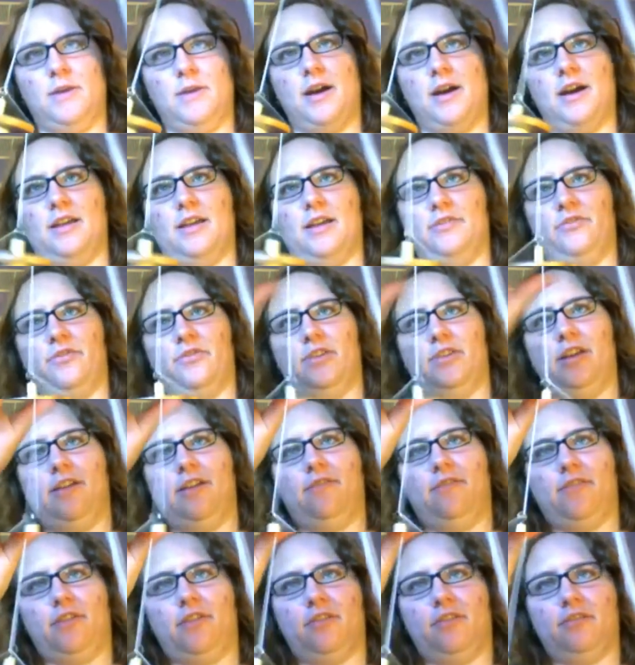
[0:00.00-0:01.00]
Please pause
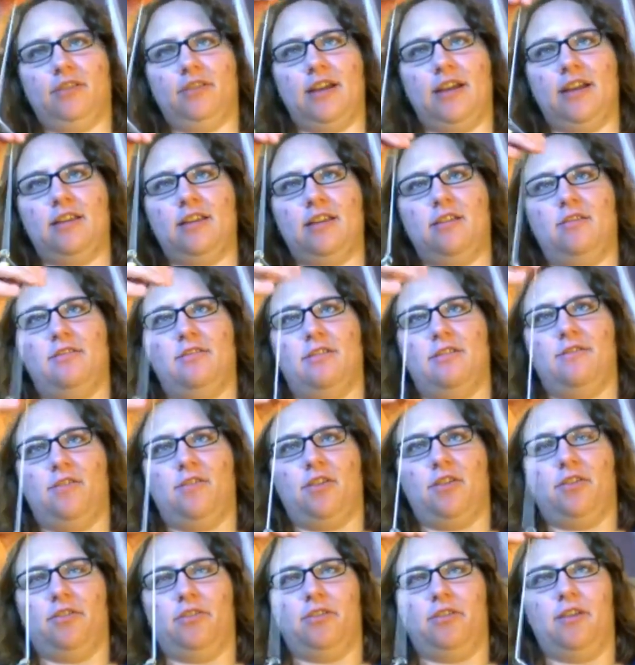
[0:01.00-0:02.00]
for
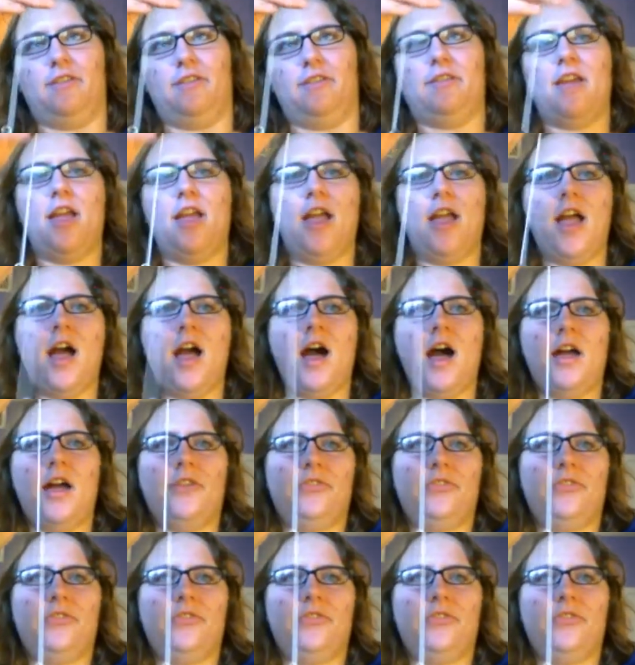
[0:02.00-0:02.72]
technical difficulties.